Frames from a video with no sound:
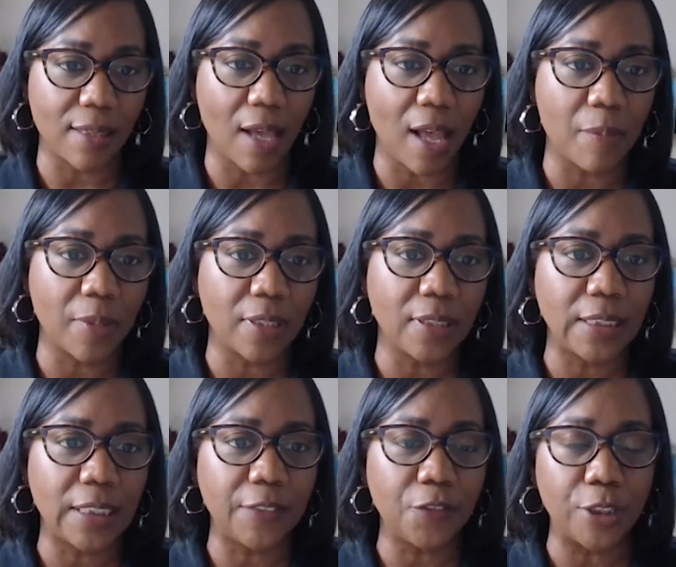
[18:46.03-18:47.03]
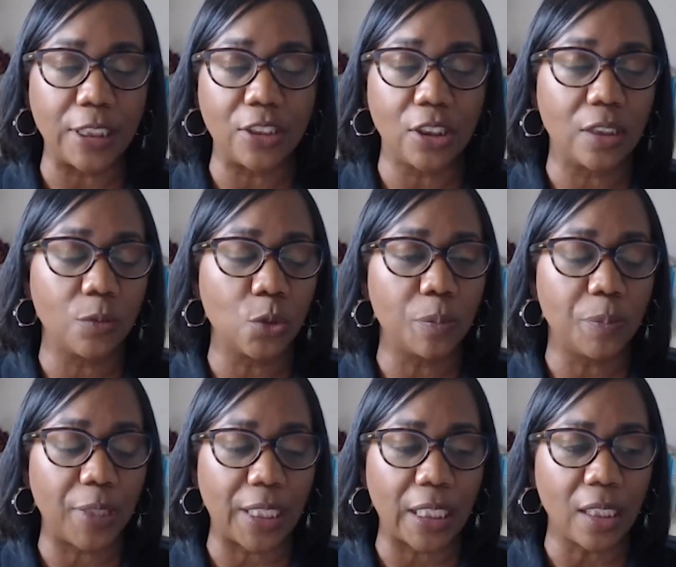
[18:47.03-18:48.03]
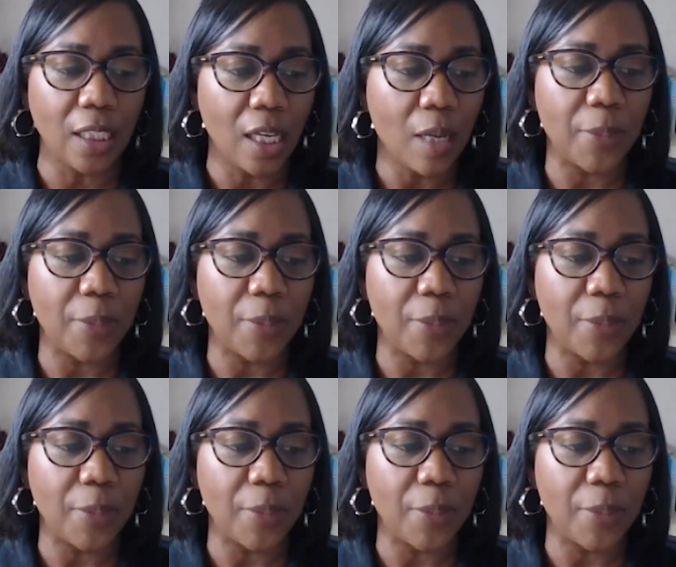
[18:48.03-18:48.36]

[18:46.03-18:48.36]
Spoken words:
The differentiation will be